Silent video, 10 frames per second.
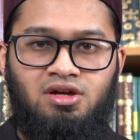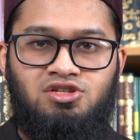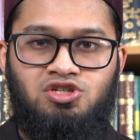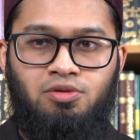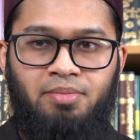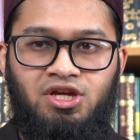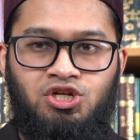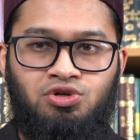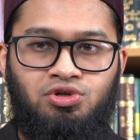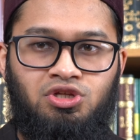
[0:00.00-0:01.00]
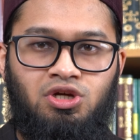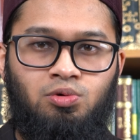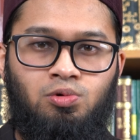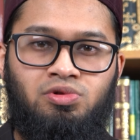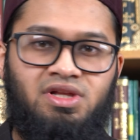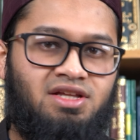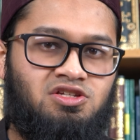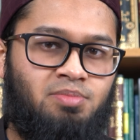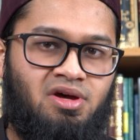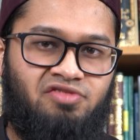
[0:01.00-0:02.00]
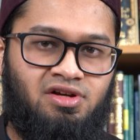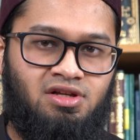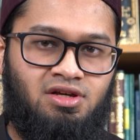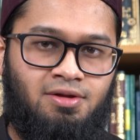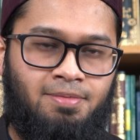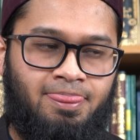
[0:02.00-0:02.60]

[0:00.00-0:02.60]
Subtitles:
So make sure you know all the letters perfectly.